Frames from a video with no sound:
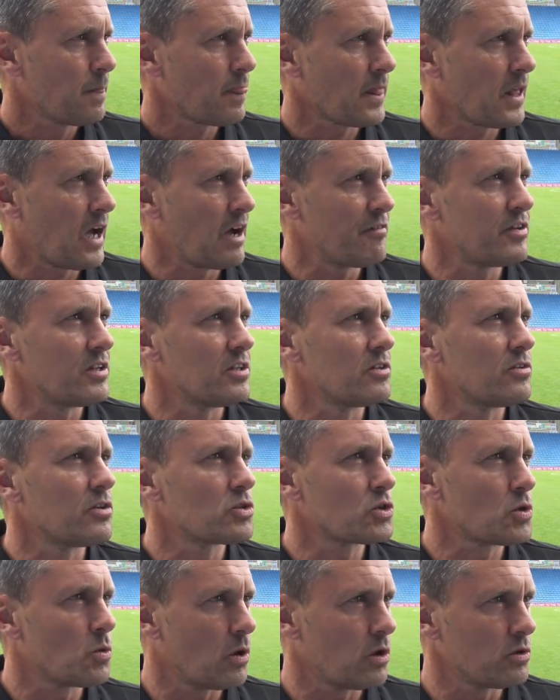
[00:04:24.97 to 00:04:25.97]
having the
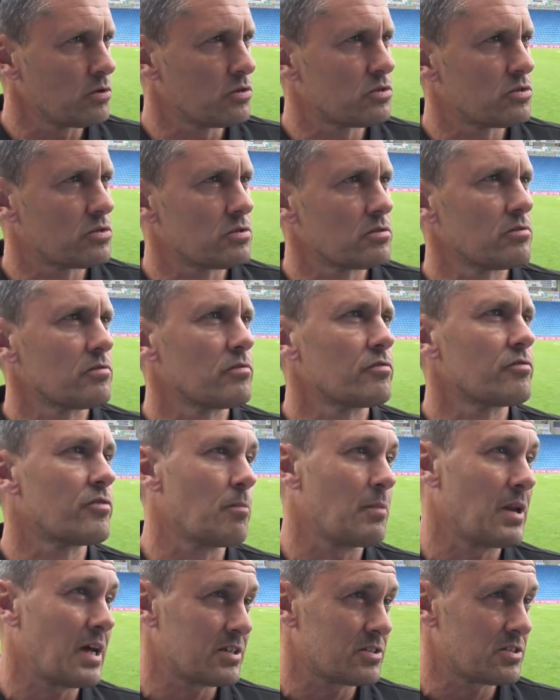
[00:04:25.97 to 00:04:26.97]
squads
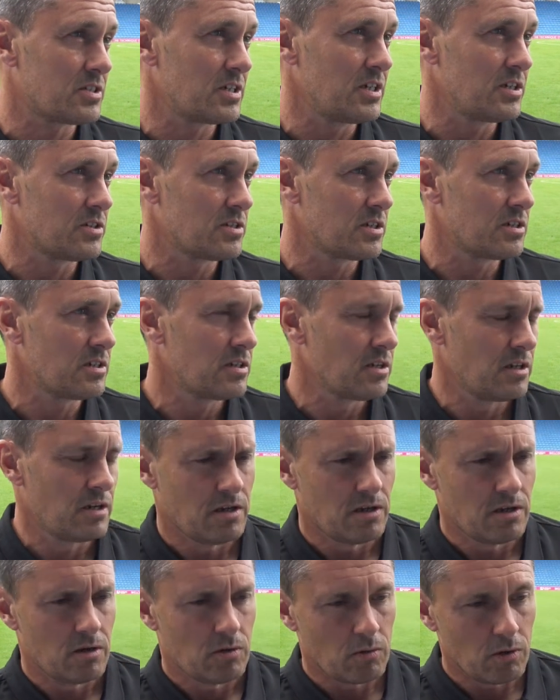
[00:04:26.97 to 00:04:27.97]
from last season.
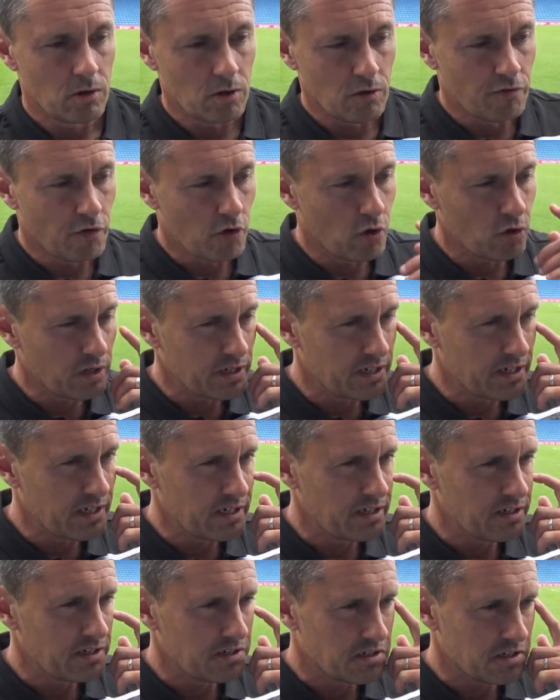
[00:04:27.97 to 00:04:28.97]
Will have only
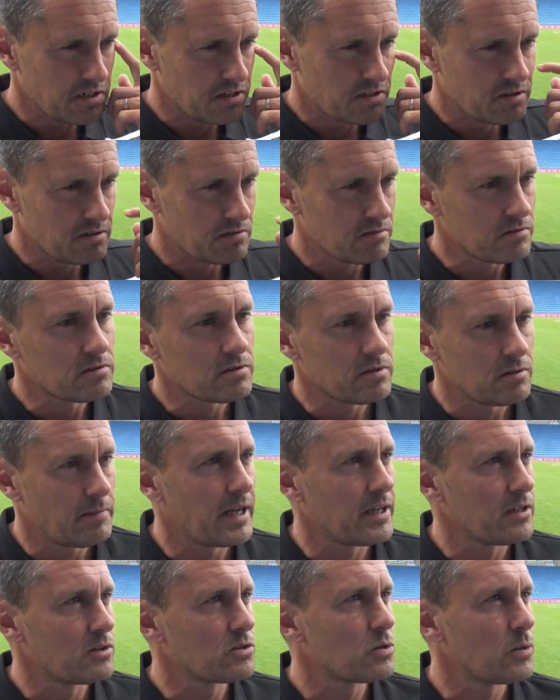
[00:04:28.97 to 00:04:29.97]
needed to
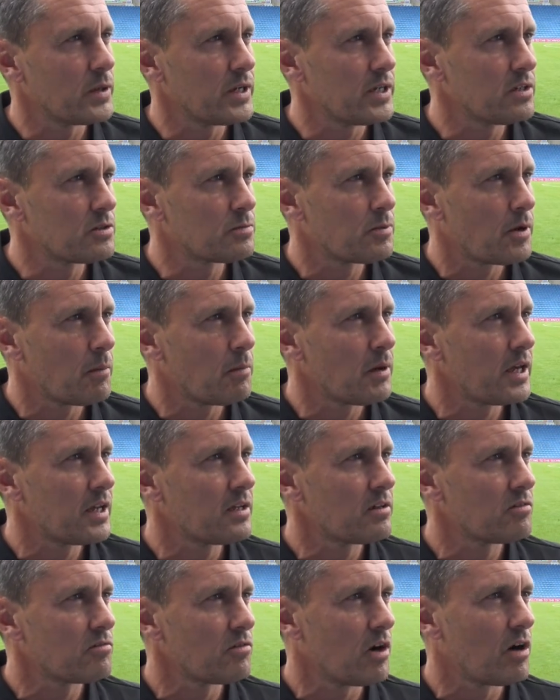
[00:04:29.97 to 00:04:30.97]
make tweaks probably
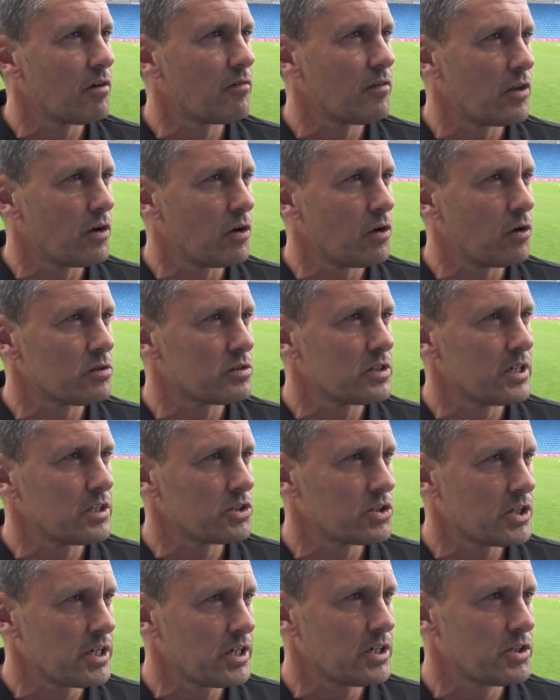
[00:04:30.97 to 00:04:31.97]
rather than wholesale
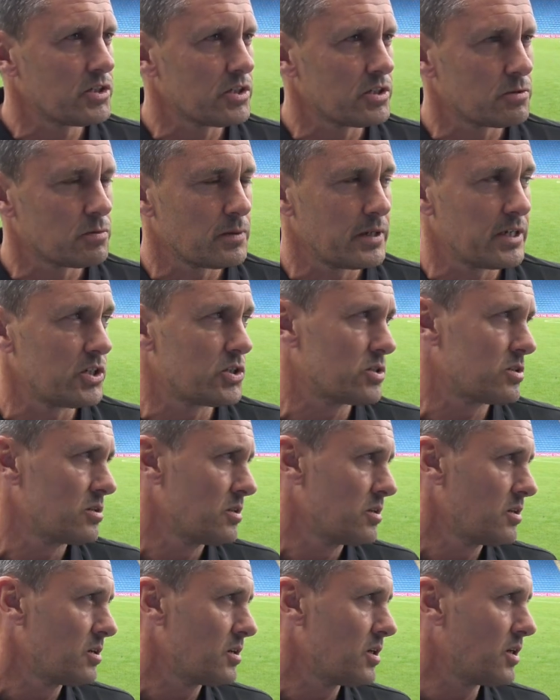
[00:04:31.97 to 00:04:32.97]
changes, which
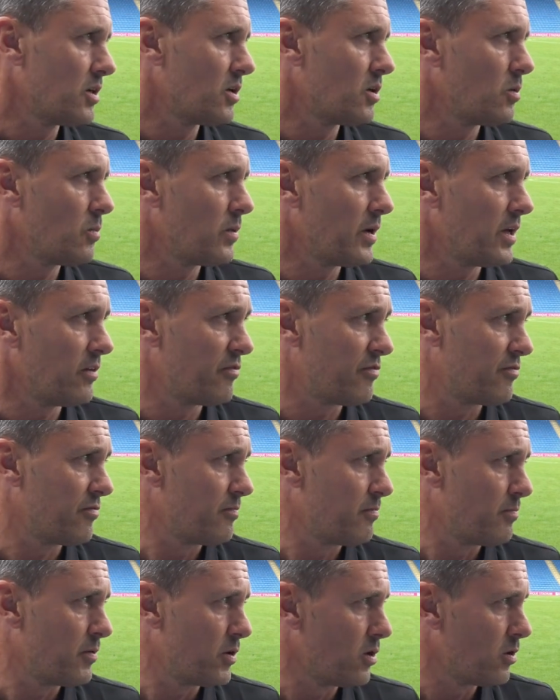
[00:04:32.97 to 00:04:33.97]
we've
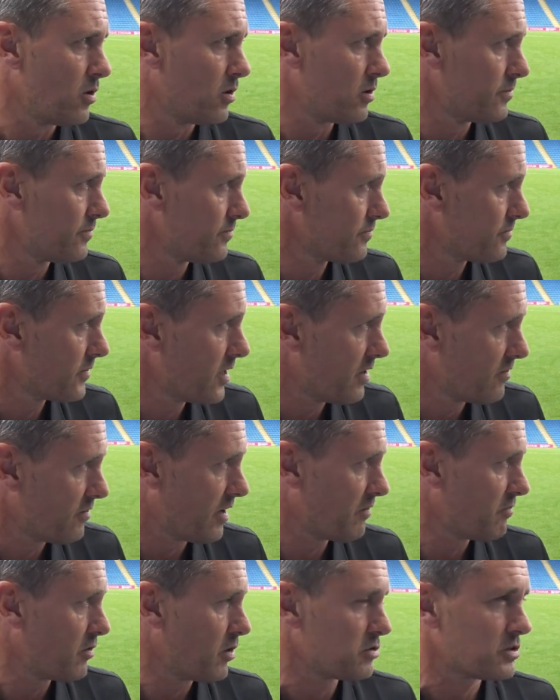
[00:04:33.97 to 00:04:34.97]
brought.
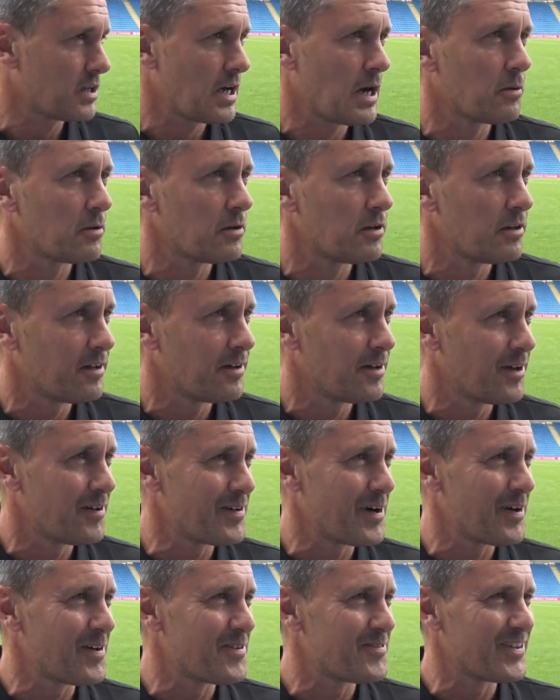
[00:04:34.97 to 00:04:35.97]
I've lost count of the
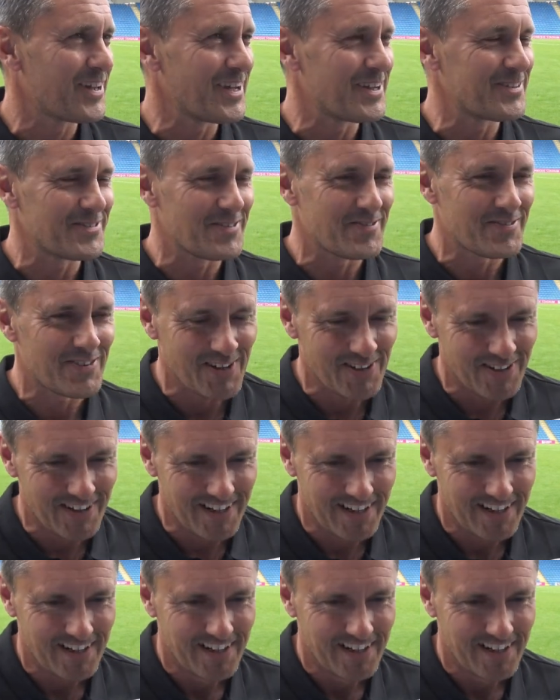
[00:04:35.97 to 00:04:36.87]
amount of players we've brought in.